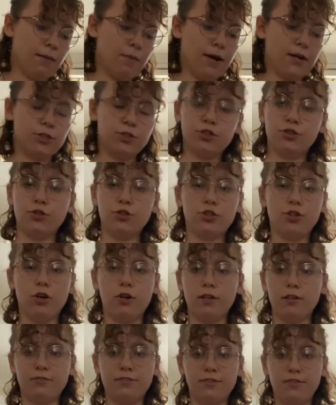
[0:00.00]
I might just go
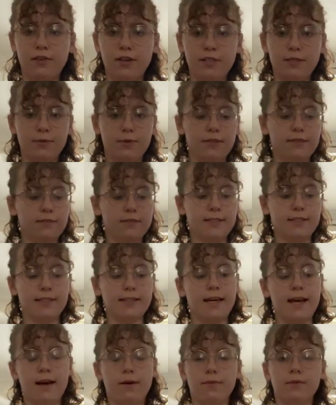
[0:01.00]
chocolate for the first one, see
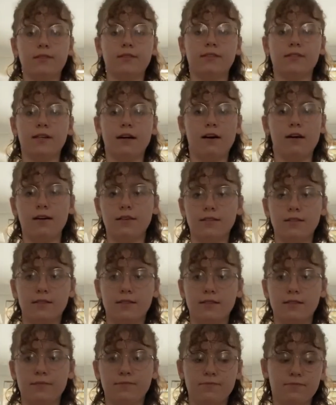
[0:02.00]
how it
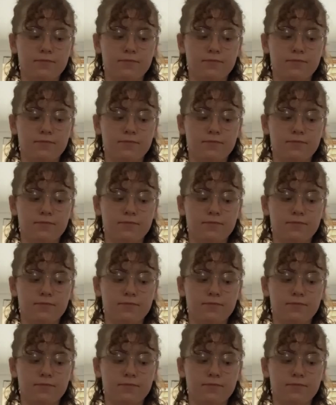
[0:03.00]
starts.